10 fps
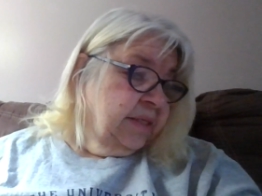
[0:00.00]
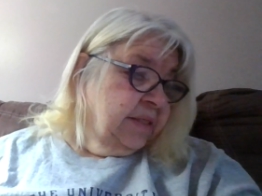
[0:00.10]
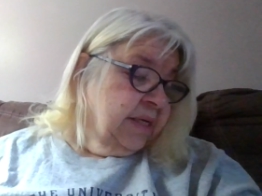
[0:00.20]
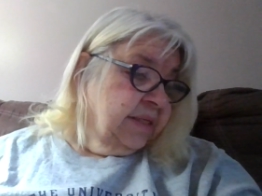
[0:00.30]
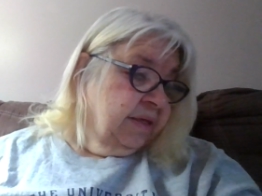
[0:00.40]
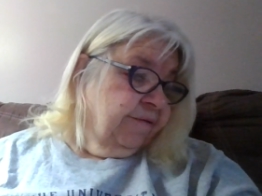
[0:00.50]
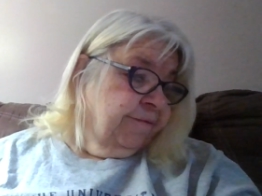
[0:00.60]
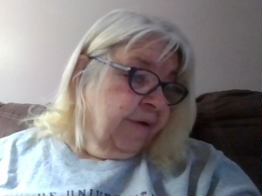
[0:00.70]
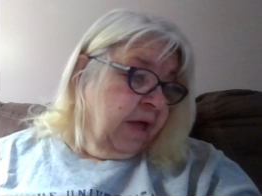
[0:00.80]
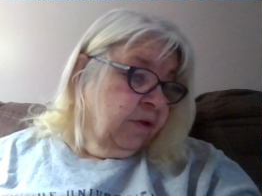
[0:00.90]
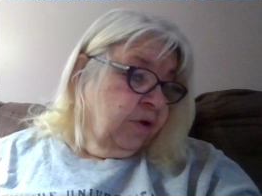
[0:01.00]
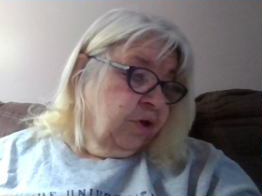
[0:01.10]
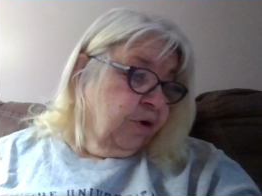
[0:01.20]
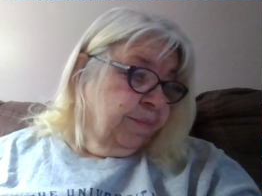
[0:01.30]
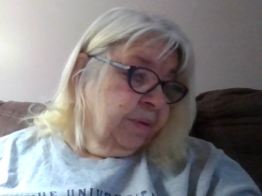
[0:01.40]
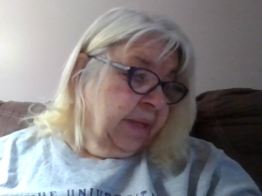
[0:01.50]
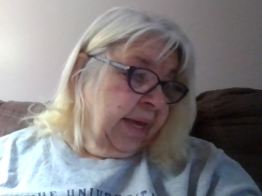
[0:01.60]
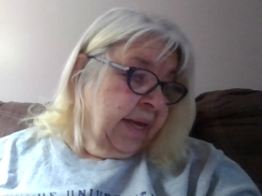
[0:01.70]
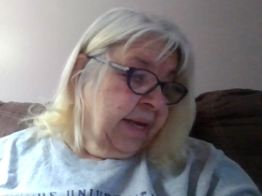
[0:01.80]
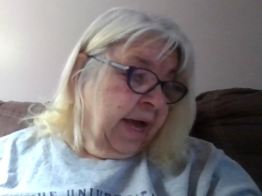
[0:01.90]
it doesn't follow your
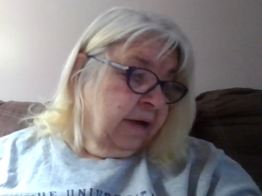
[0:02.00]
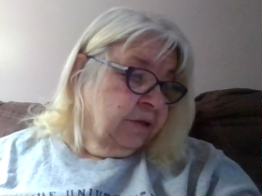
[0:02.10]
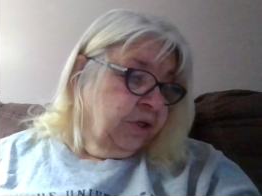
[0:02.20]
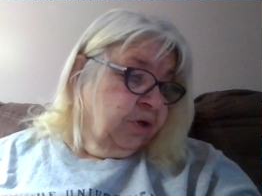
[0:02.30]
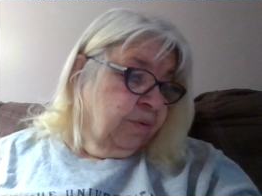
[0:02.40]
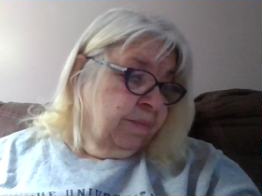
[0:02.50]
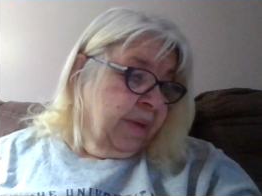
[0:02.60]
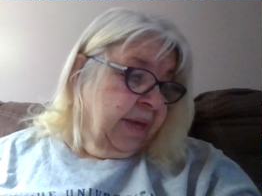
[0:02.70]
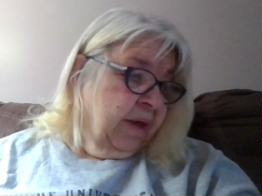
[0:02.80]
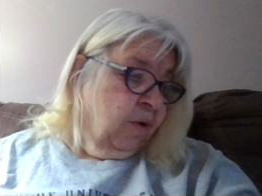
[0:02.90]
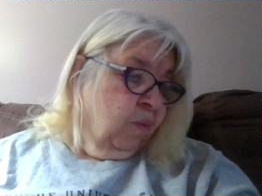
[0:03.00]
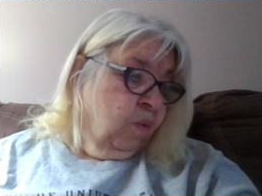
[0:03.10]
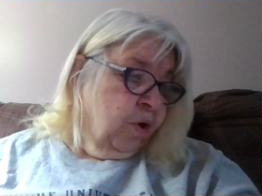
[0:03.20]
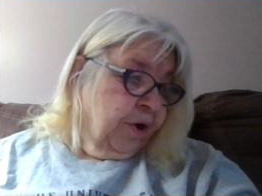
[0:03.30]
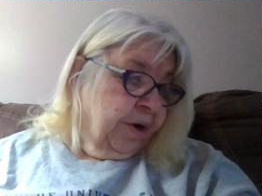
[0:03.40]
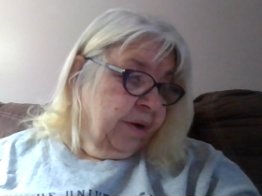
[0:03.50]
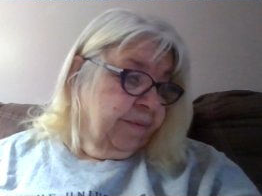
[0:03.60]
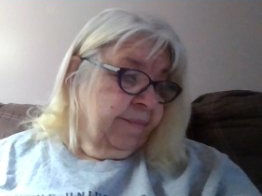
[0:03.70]
plan, how do you make it work?